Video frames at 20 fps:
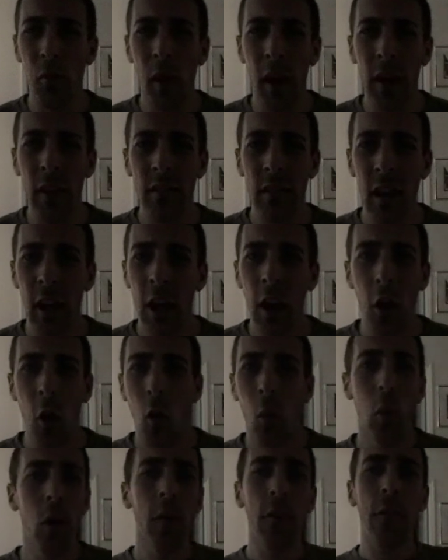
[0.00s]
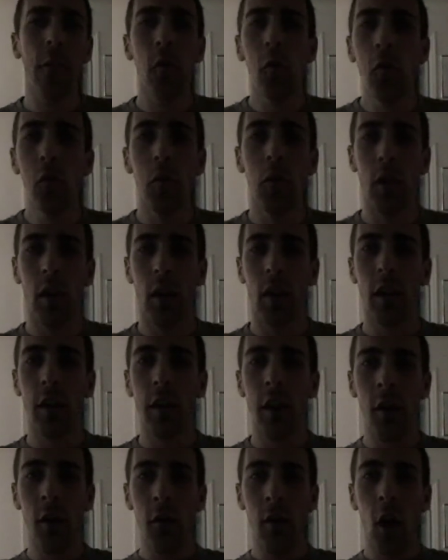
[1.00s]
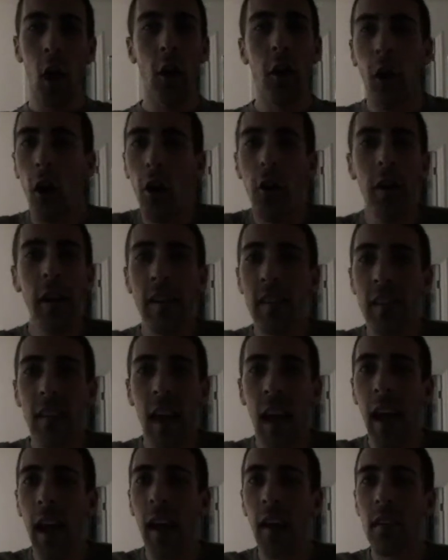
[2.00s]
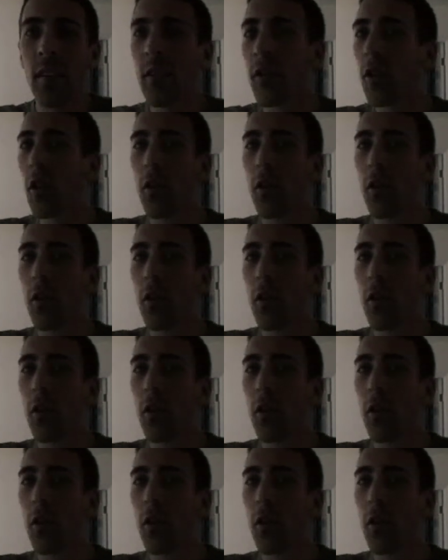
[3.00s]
the race. What food? A car needs gas.